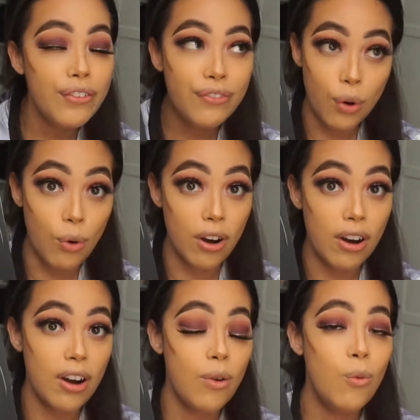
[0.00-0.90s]

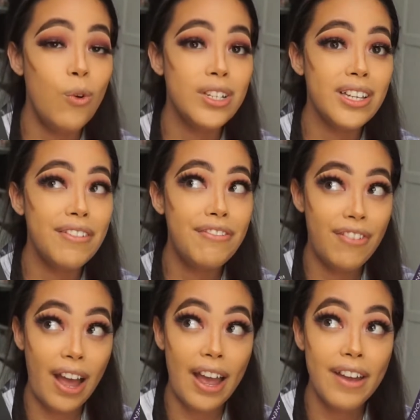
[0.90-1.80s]
4 was a
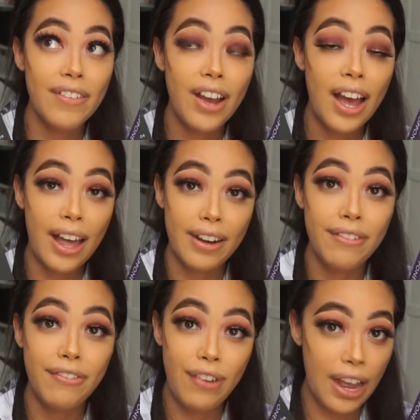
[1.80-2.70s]
5 out of
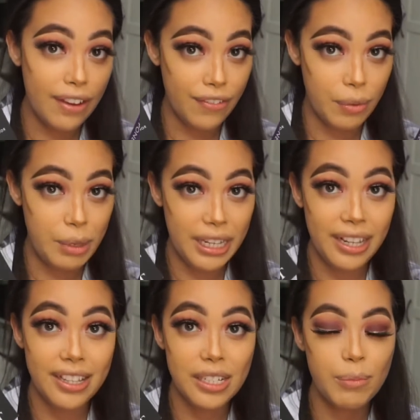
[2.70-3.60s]
5 for me.
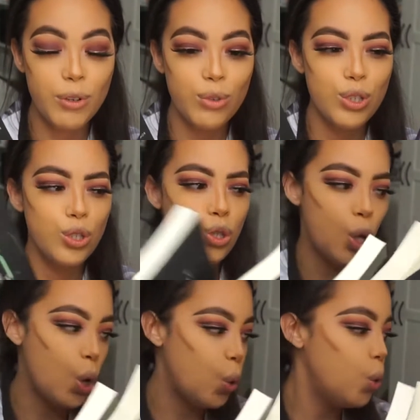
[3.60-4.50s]
Like, this book was
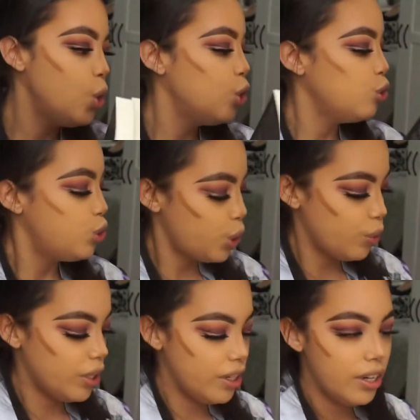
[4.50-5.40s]
so
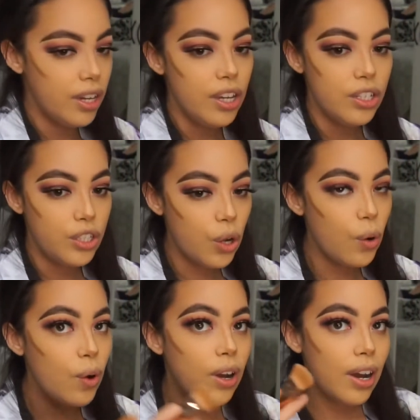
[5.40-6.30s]
good.
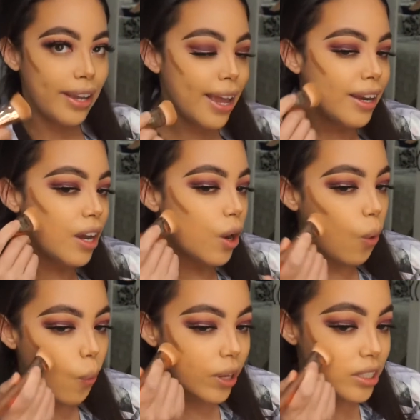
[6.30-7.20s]
So again,
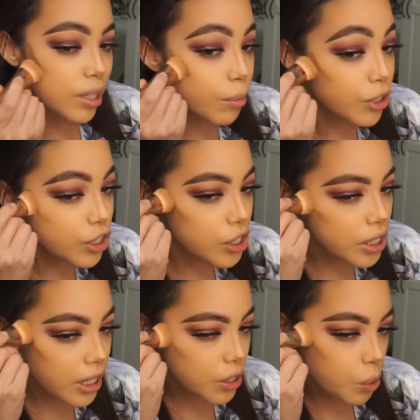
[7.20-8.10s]
quick summary just
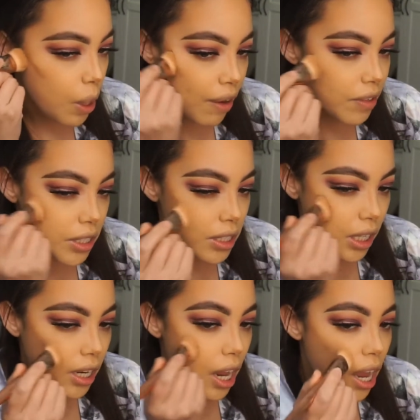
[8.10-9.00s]
in case you haven't
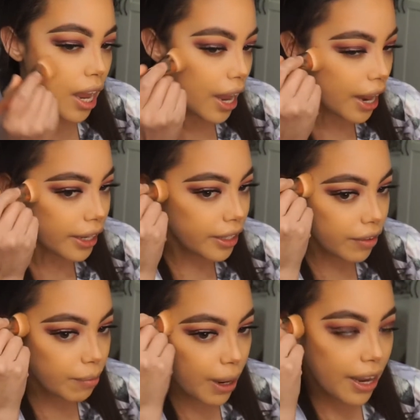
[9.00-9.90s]
seen any
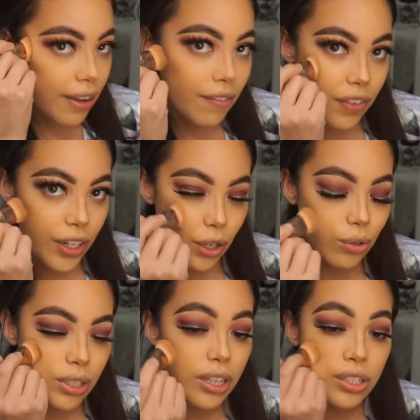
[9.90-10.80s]
of my
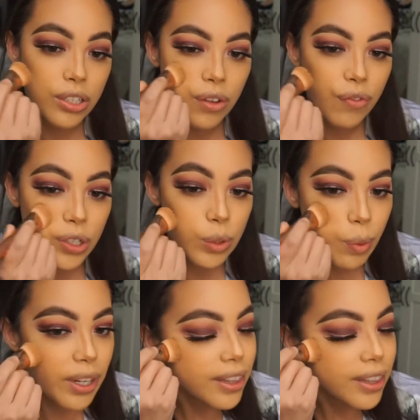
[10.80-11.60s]
videos and this is the first one